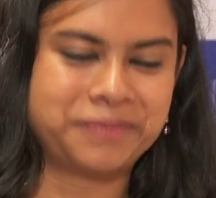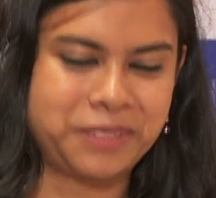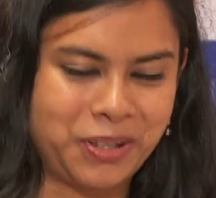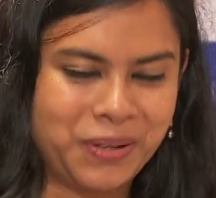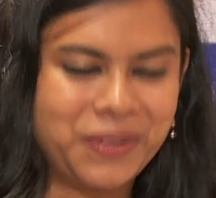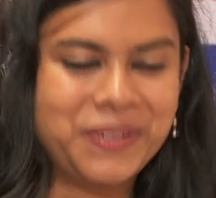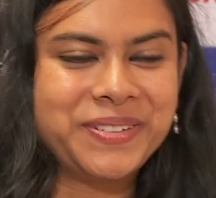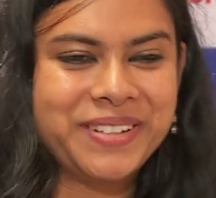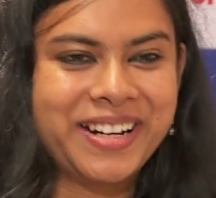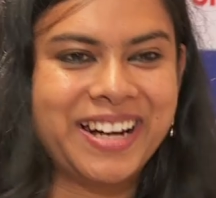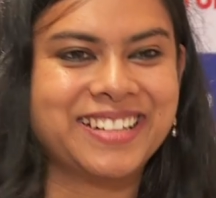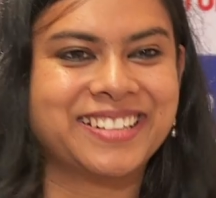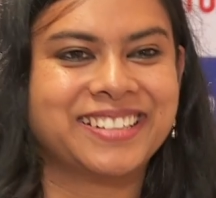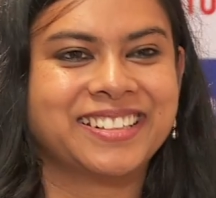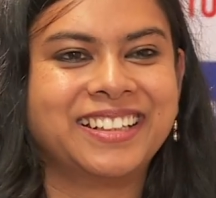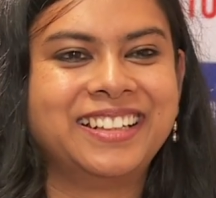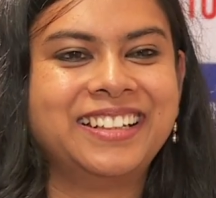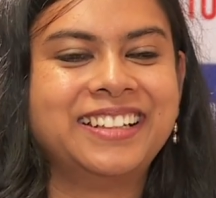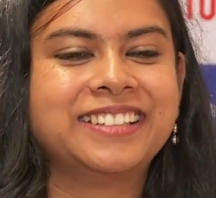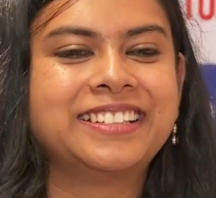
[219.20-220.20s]
All right.
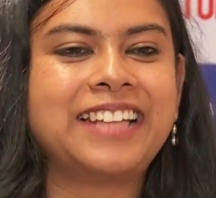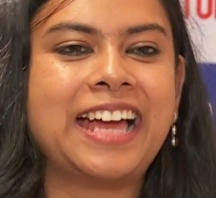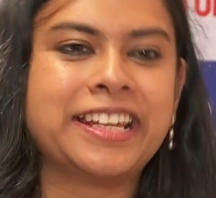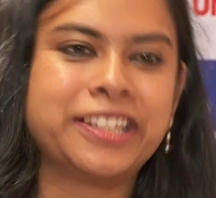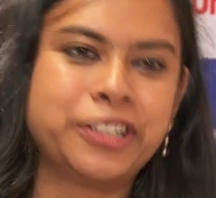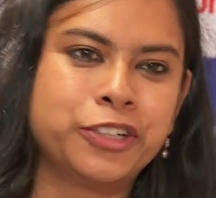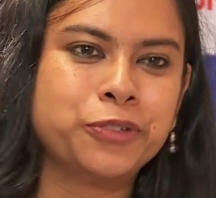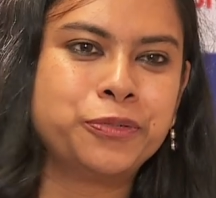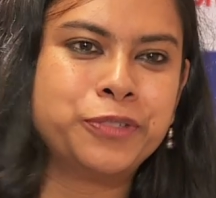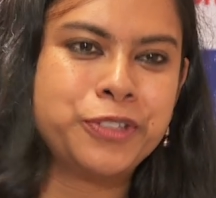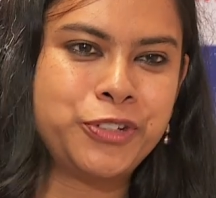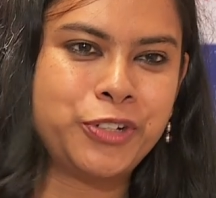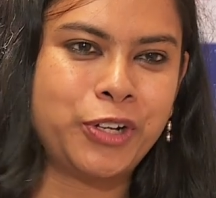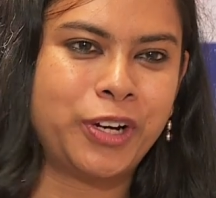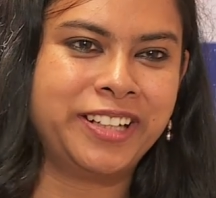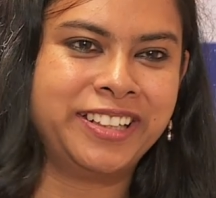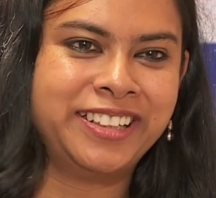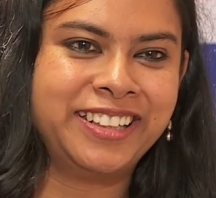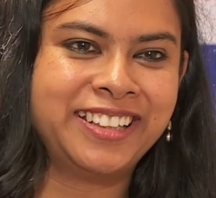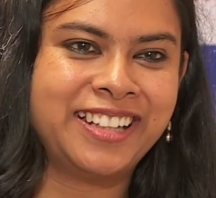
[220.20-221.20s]
Thank you for
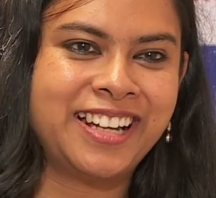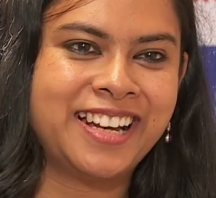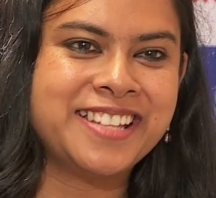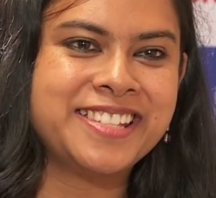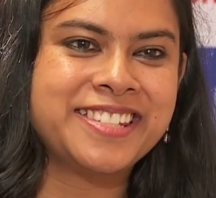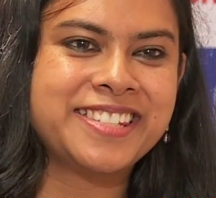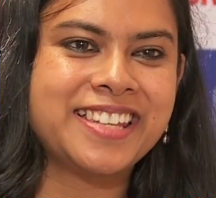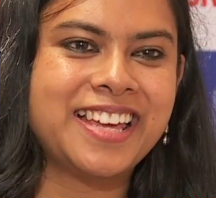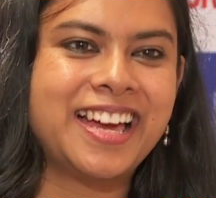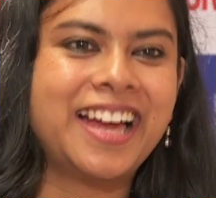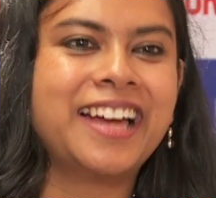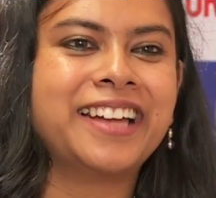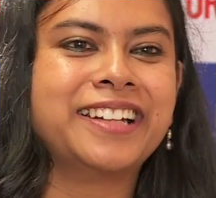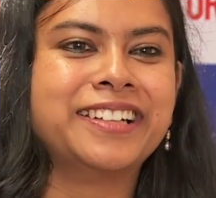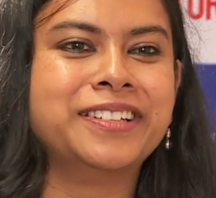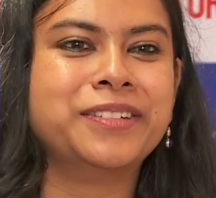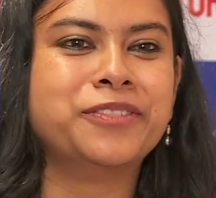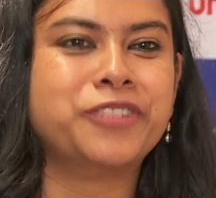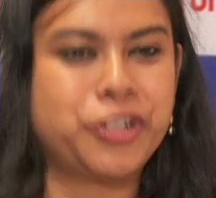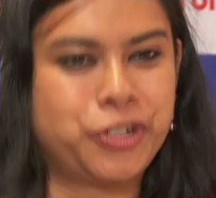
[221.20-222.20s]
joining us
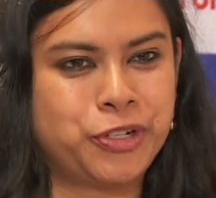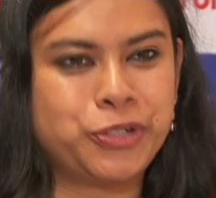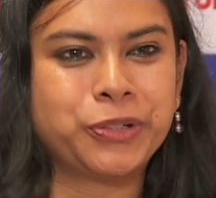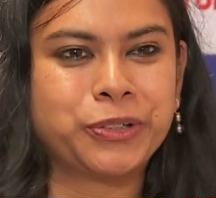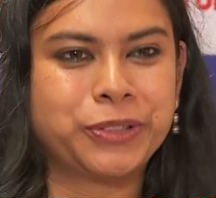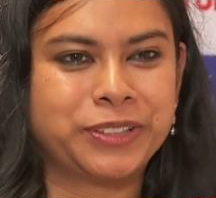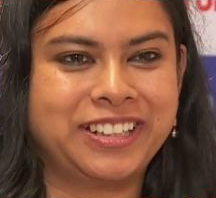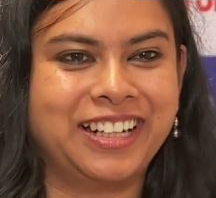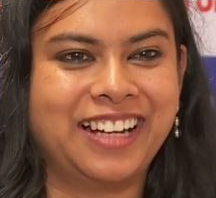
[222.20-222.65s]
and wish you good